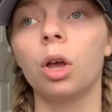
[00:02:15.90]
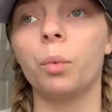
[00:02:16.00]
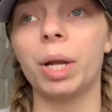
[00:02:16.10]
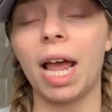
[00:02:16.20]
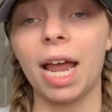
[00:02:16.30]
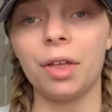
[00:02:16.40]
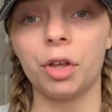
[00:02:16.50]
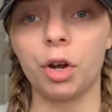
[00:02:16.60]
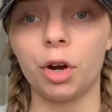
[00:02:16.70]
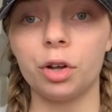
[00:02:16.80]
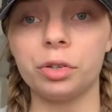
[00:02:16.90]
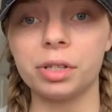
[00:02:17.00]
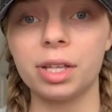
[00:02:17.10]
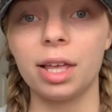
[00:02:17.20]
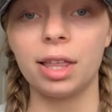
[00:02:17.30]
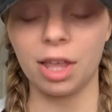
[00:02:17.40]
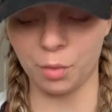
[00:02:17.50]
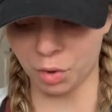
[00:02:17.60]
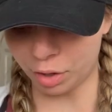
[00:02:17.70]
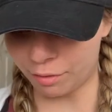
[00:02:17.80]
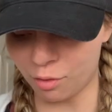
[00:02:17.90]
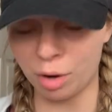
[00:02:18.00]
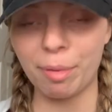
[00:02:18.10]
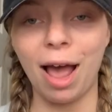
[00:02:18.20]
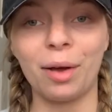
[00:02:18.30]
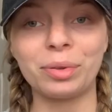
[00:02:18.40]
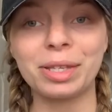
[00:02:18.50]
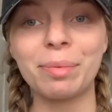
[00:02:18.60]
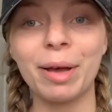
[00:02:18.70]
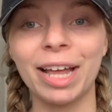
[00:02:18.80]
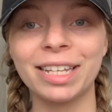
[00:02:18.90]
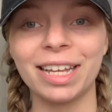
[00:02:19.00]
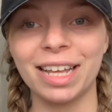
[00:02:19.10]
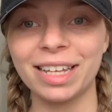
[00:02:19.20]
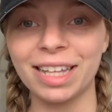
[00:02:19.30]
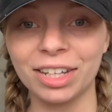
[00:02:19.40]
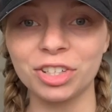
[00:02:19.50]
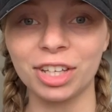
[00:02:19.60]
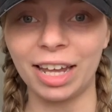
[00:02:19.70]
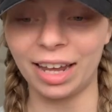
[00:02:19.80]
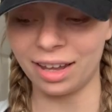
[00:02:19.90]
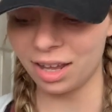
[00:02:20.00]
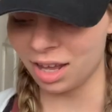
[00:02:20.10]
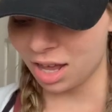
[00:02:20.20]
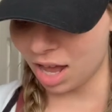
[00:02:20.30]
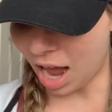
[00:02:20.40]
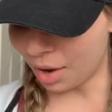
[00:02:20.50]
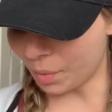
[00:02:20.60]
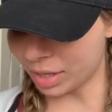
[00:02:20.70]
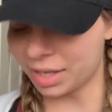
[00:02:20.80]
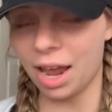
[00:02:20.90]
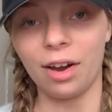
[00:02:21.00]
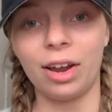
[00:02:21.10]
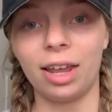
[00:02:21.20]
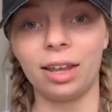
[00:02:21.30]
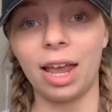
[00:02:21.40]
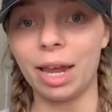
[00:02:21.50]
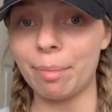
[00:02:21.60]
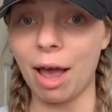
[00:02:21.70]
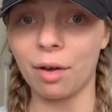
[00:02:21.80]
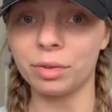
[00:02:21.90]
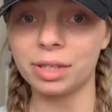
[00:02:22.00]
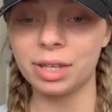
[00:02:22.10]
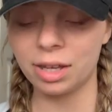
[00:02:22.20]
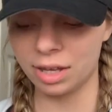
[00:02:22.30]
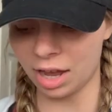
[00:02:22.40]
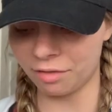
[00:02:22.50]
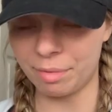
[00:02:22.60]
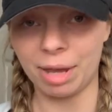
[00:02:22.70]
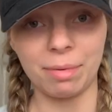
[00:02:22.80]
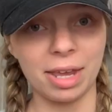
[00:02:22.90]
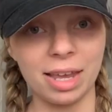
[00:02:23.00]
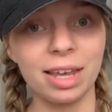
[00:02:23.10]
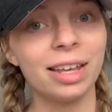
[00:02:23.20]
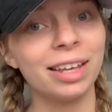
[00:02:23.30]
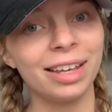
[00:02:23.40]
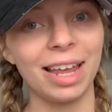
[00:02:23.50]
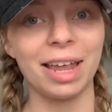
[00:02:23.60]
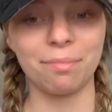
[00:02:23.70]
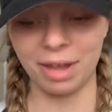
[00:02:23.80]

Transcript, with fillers: when I had the girls, they were only 4 pounds, but essentially I was carrying 8 pounds of baby in